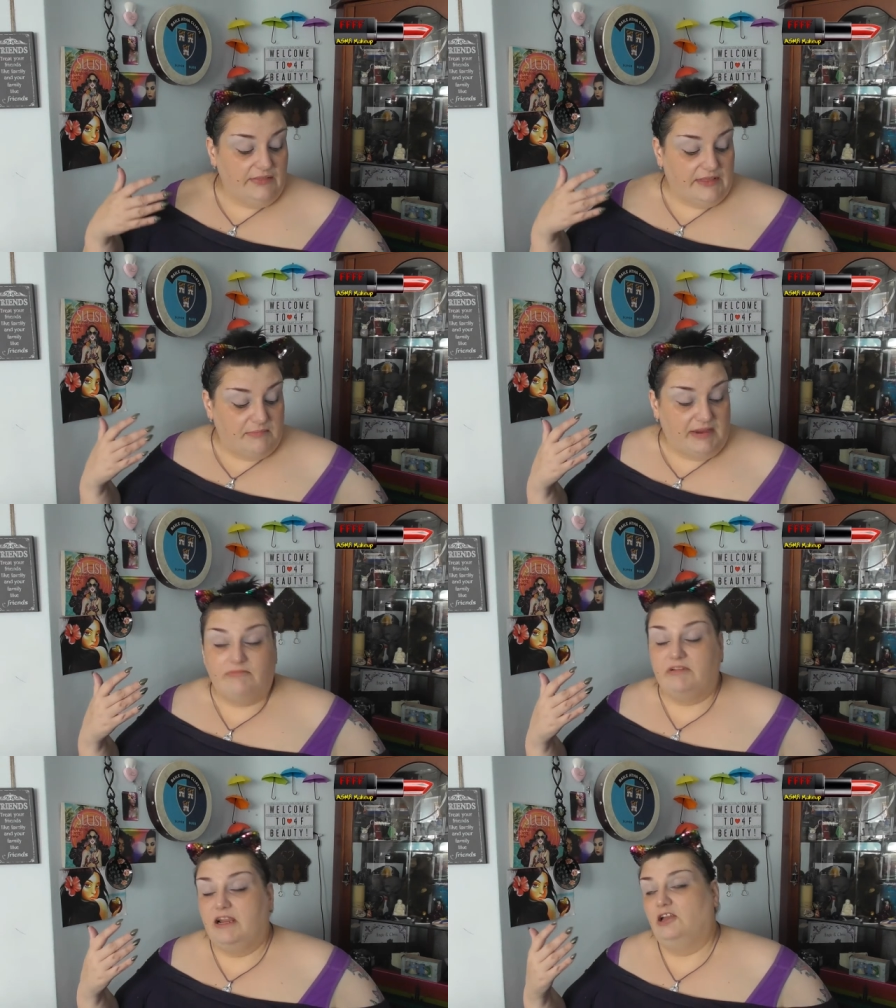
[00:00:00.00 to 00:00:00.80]
They may
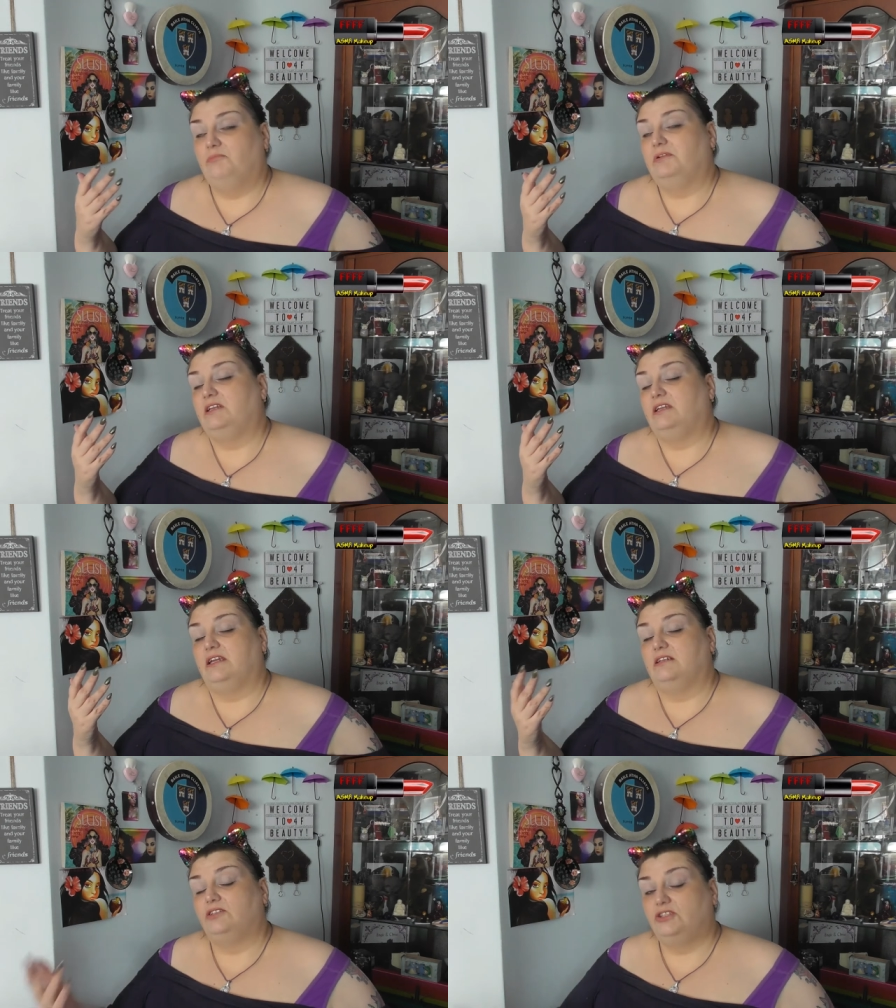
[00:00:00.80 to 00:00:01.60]
reopen
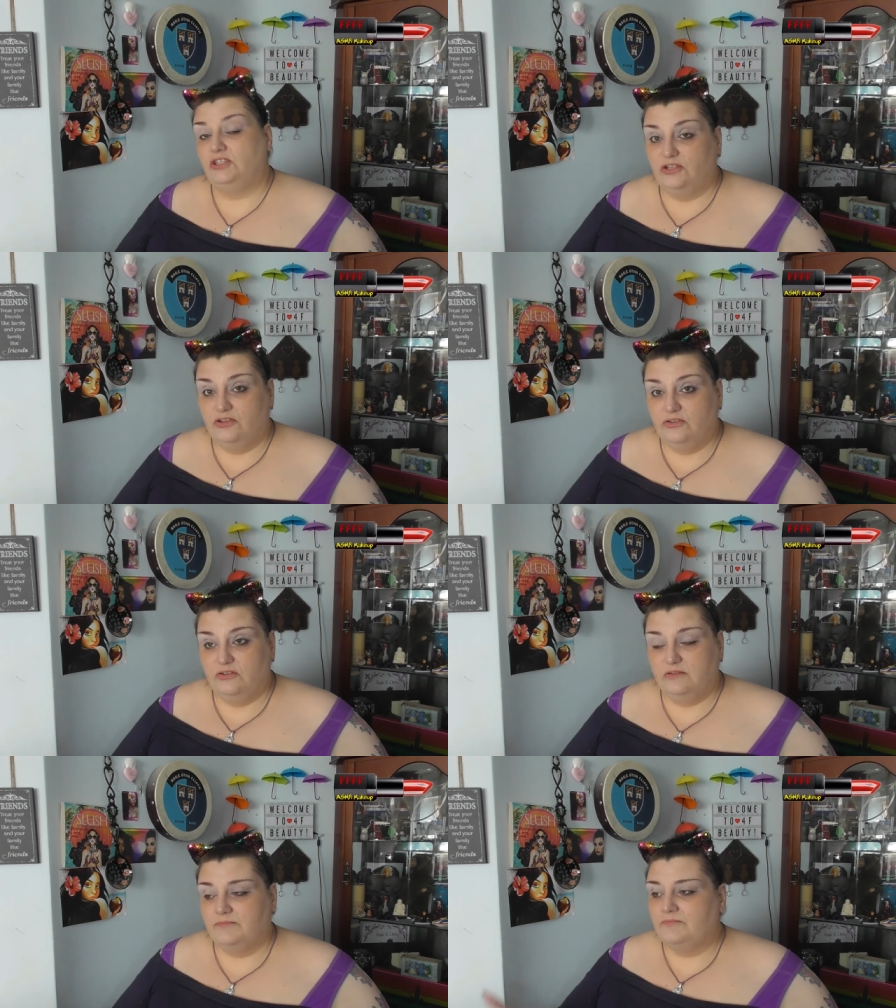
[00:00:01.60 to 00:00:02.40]
again
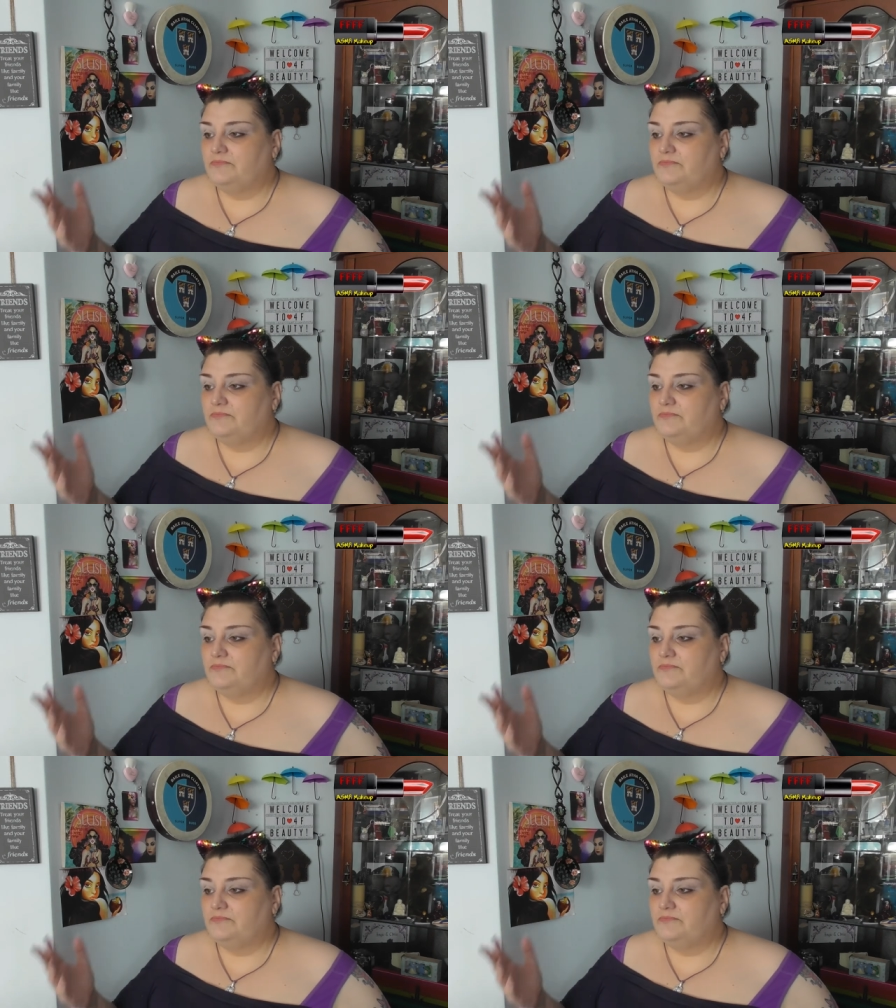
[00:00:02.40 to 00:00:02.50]
soon,